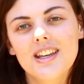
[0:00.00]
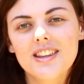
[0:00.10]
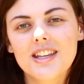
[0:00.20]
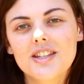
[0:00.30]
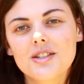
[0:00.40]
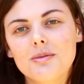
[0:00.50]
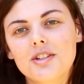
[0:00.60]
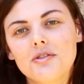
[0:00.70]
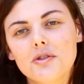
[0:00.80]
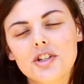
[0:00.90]
Thank you so
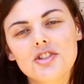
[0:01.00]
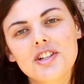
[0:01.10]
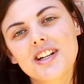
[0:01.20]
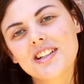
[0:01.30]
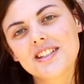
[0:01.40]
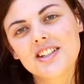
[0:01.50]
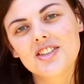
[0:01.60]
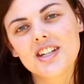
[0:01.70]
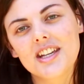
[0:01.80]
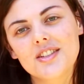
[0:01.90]
much for watching, and I'll see you
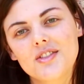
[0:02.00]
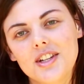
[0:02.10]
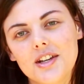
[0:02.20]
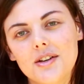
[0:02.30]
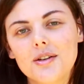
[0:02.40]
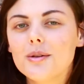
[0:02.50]
in the next video.